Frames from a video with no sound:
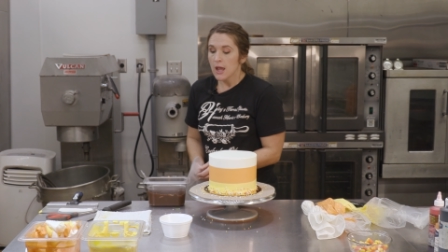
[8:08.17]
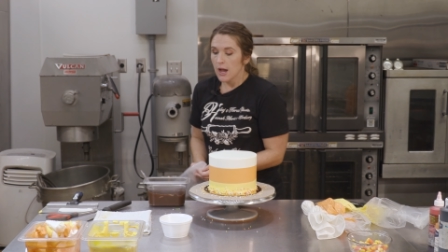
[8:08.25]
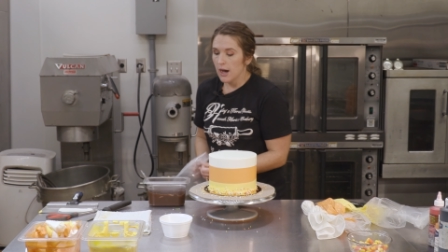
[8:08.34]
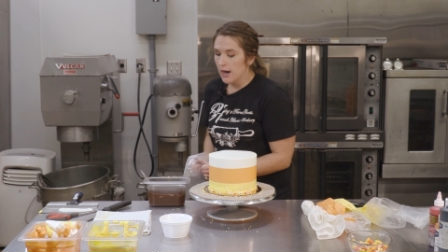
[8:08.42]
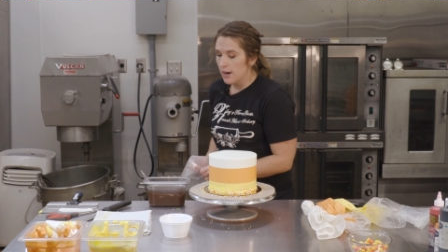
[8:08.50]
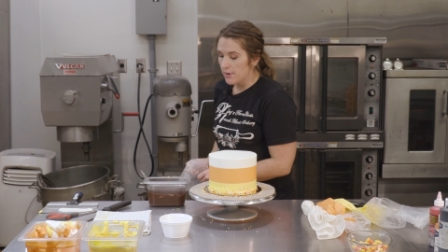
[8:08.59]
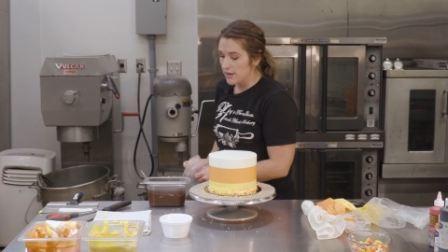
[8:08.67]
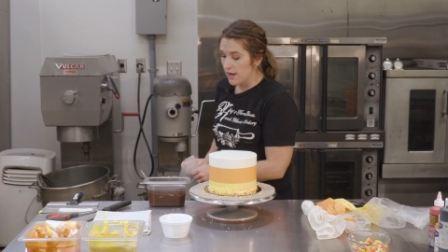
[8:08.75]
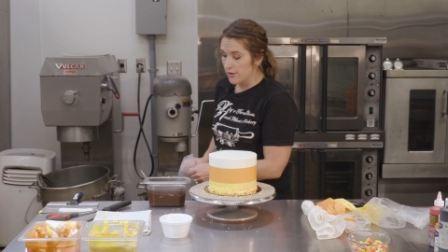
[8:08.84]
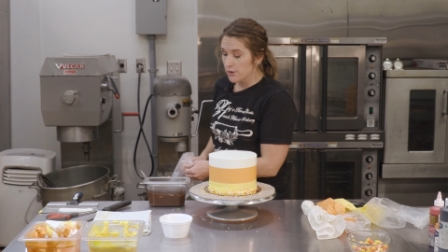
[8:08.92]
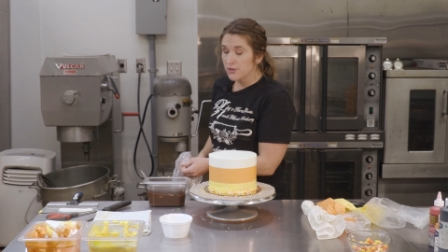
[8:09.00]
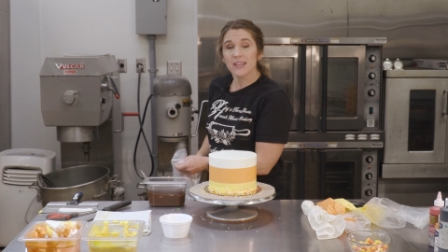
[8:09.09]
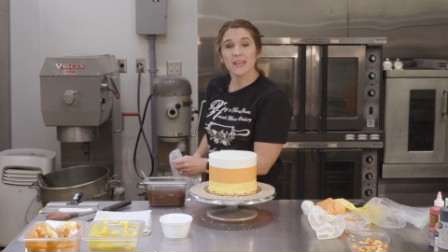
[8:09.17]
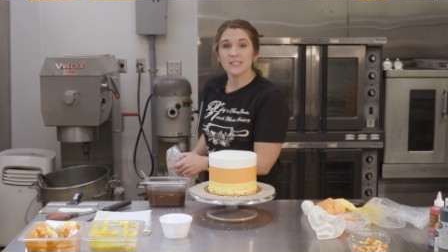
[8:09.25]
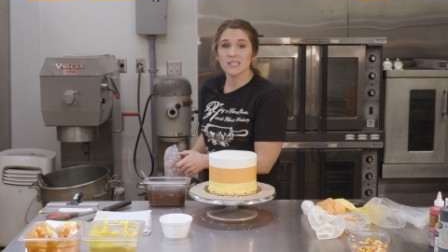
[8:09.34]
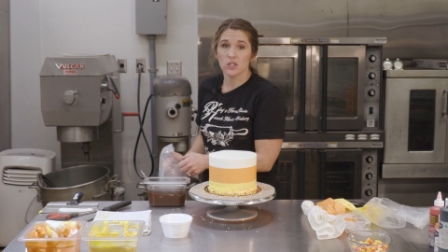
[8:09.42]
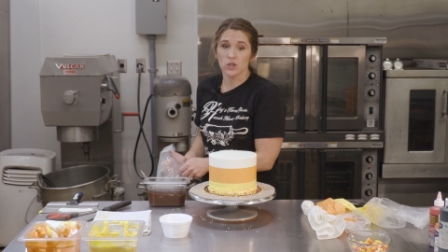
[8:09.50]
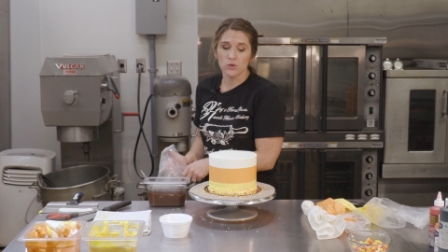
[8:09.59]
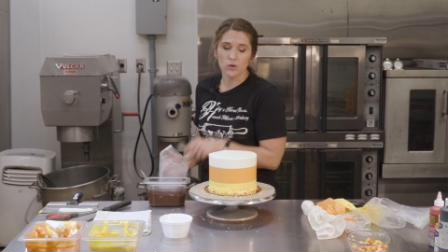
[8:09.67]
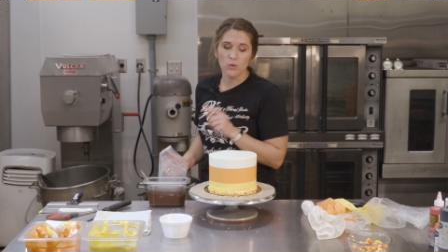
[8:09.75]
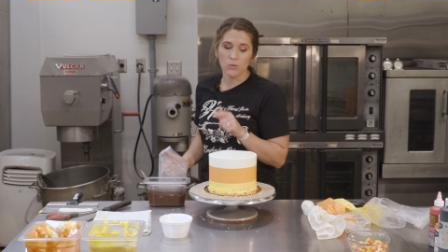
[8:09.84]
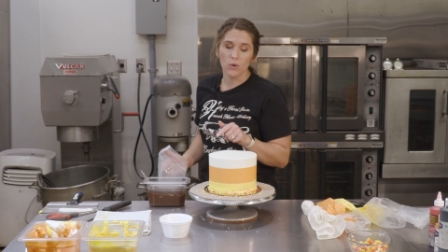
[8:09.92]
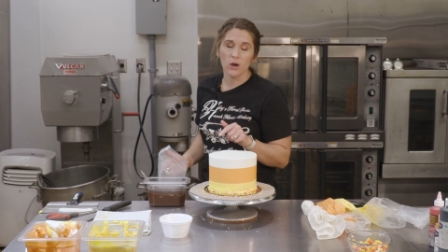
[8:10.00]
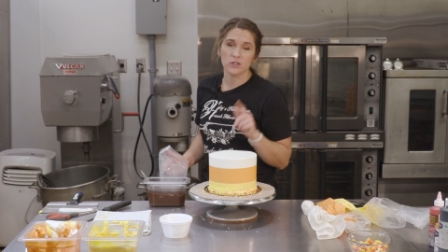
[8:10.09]
Another thing is you
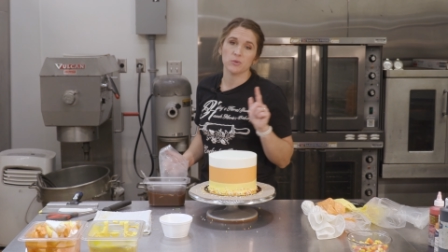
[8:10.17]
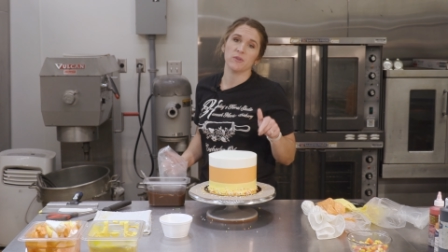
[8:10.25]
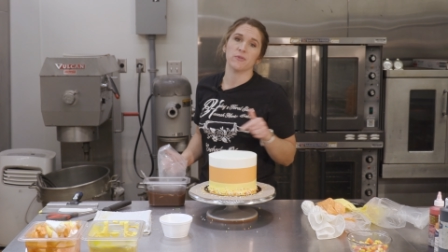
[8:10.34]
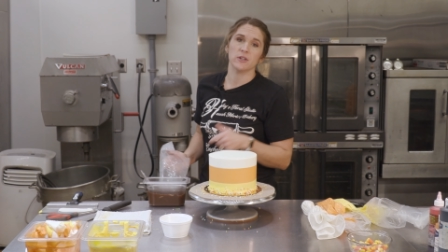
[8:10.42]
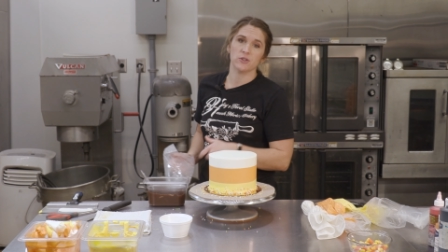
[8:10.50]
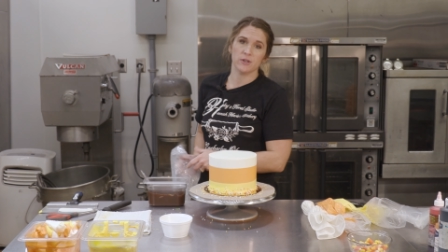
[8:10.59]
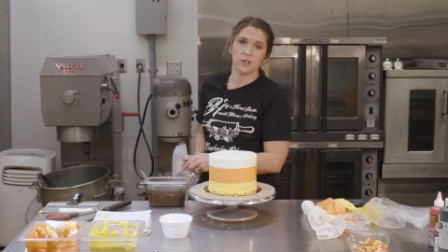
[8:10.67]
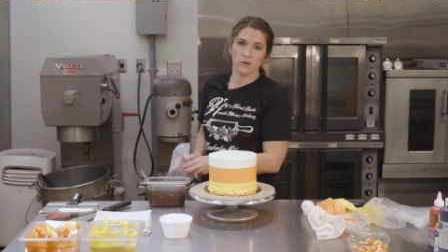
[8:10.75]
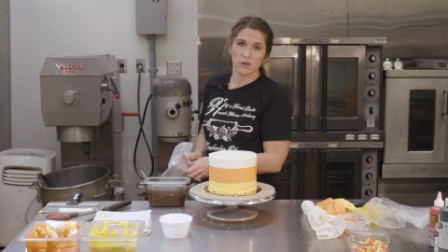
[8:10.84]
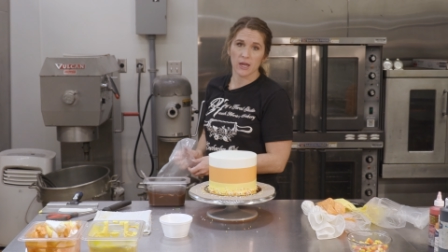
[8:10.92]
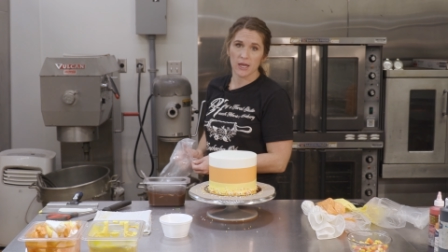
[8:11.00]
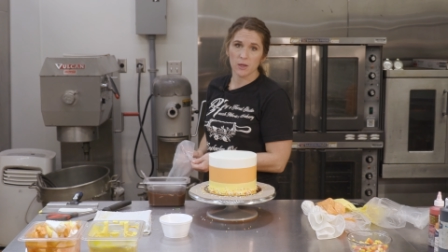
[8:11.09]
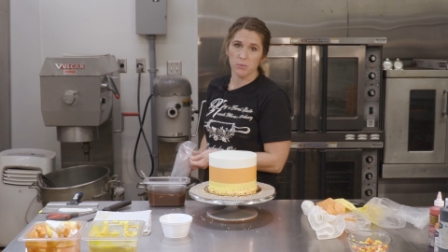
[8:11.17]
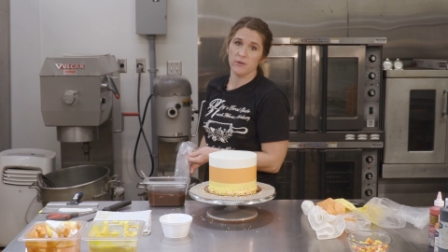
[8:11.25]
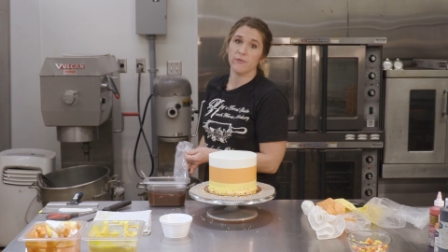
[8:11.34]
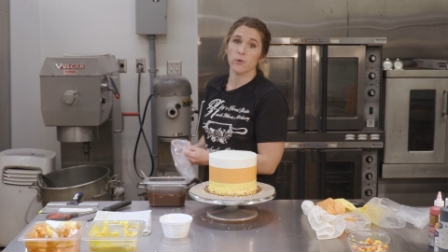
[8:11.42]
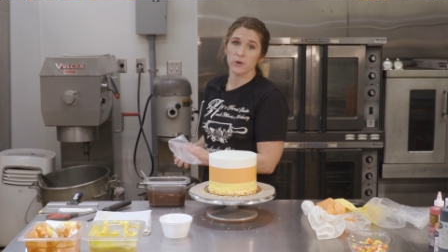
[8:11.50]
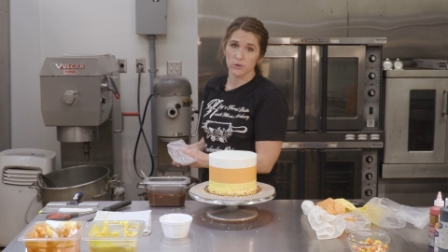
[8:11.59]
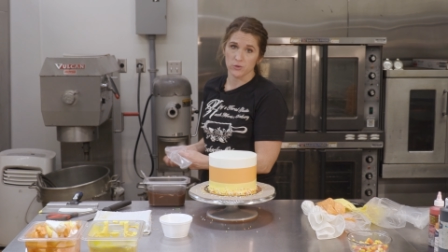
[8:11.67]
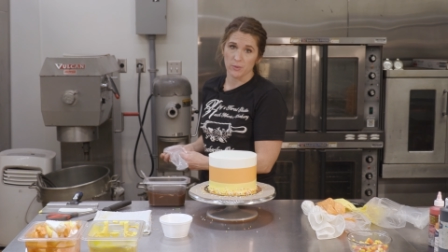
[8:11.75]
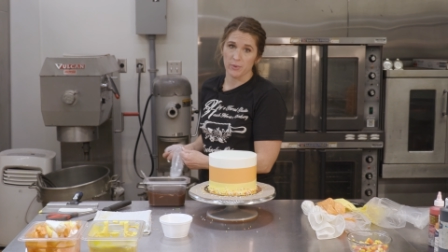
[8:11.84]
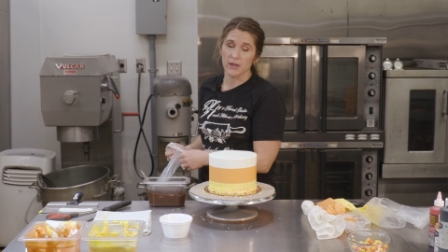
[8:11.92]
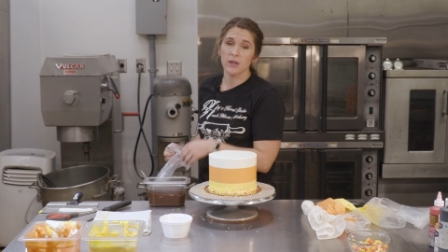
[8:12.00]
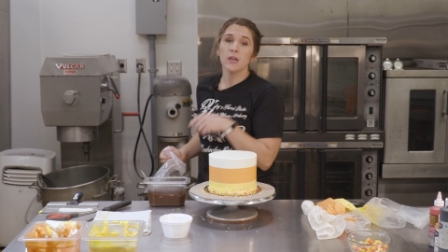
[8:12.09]
don't want to refrigerate your cake before you
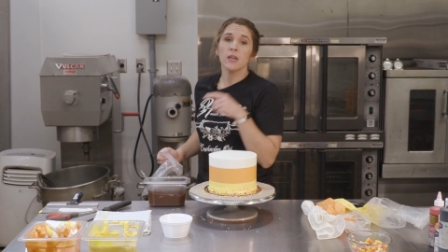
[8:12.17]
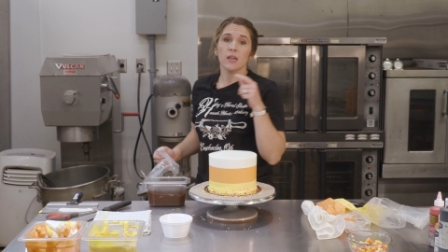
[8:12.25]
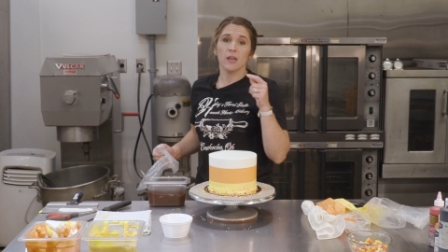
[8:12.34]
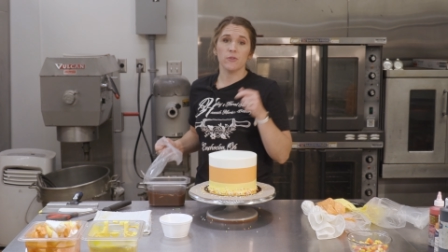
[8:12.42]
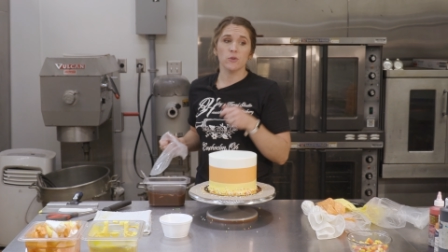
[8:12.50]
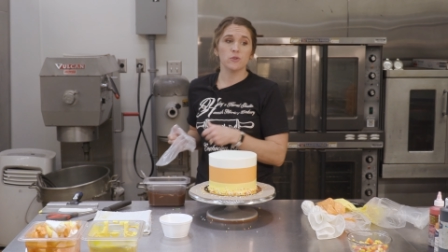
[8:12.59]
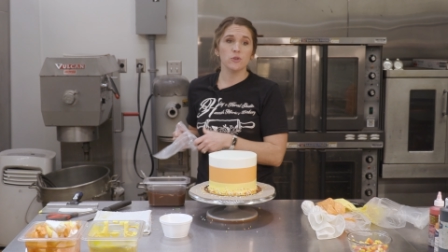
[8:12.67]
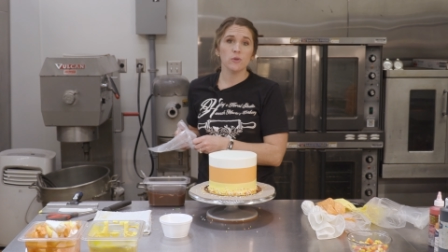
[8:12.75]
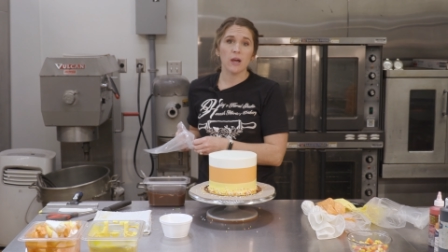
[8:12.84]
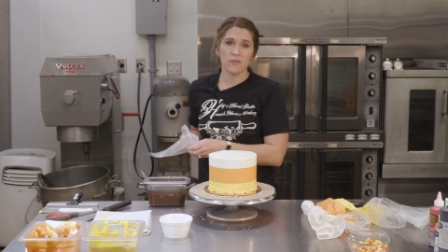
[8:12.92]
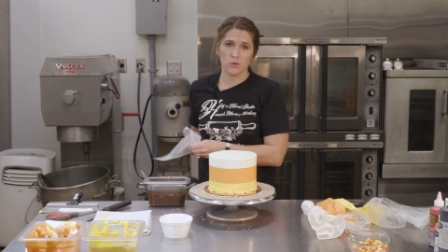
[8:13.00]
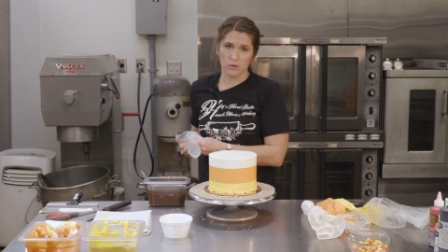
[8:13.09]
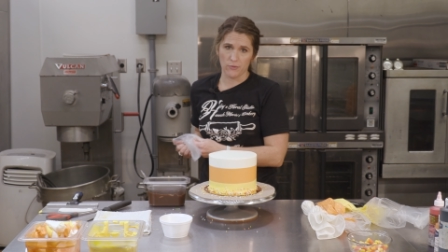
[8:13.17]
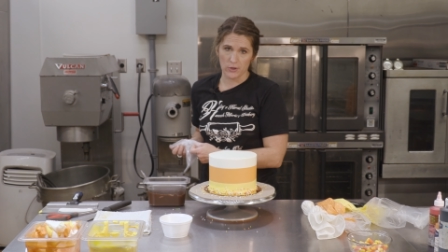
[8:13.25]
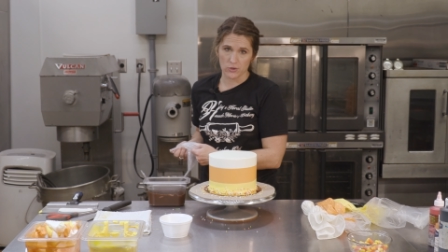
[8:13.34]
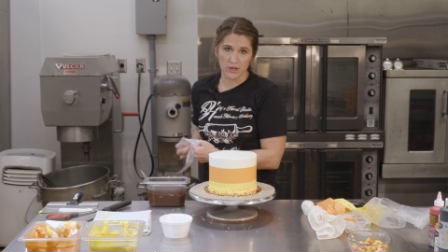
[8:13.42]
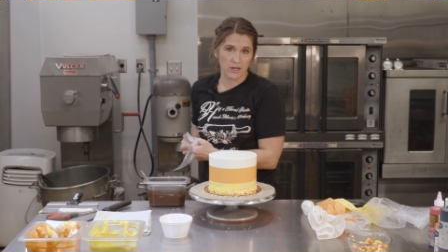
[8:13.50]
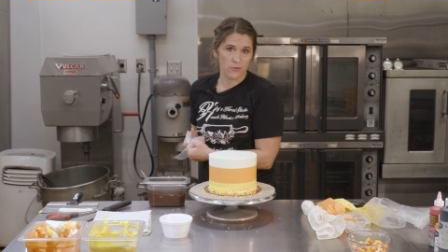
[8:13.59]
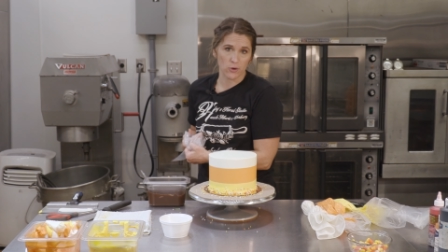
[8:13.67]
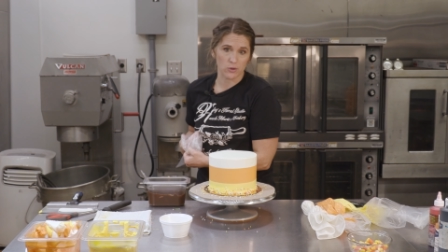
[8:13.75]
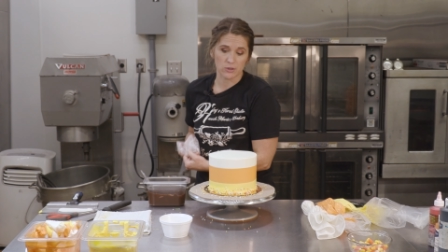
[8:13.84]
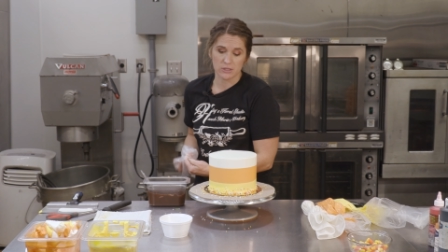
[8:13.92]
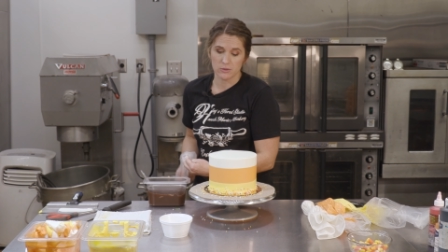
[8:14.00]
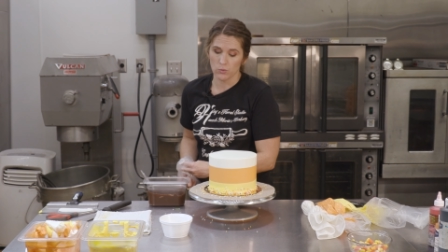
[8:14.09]
drip it. If you do have to refrigerate it for
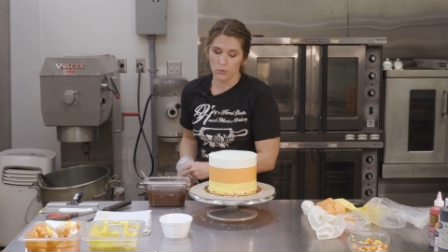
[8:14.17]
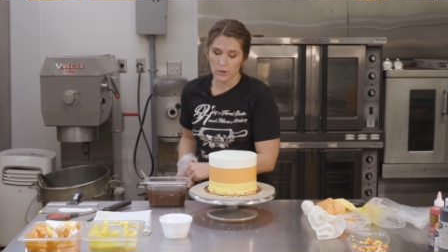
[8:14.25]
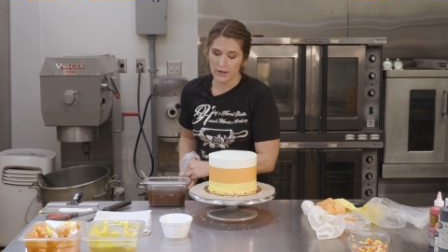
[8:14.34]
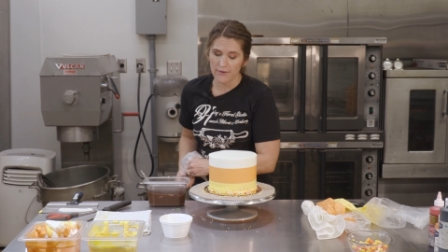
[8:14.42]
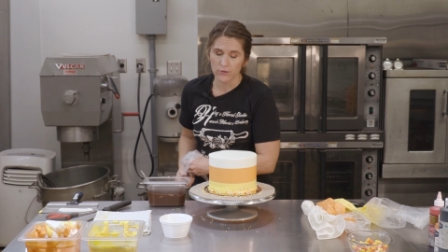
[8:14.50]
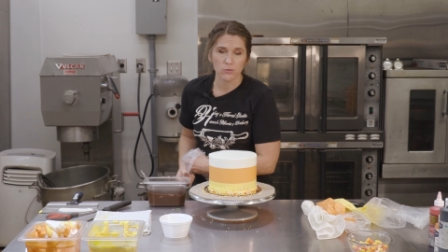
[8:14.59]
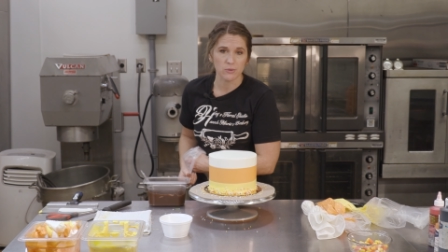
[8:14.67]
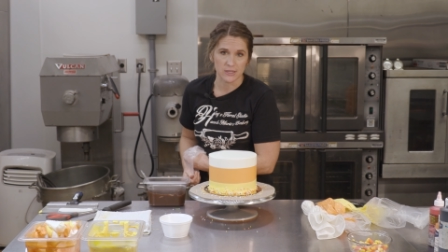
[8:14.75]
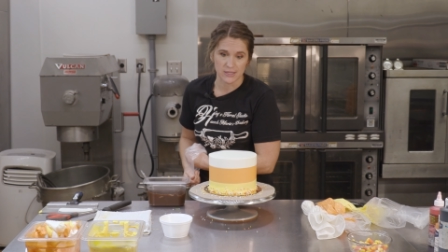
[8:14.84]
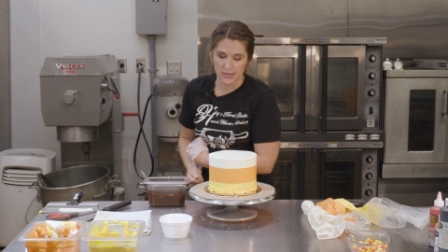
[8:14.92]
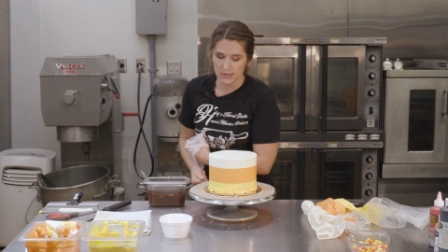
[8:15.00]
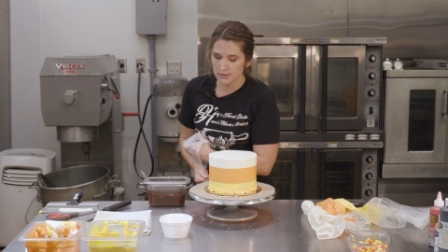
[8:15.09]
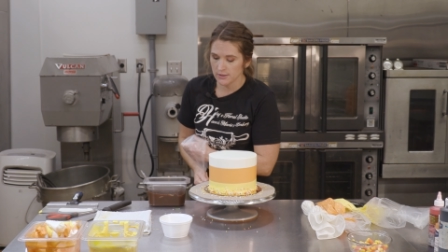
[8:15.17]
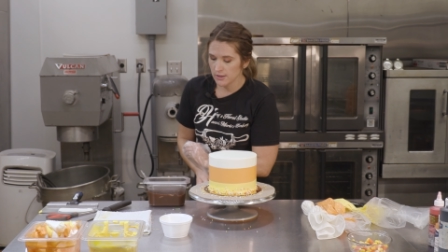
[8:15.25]
whatever reason,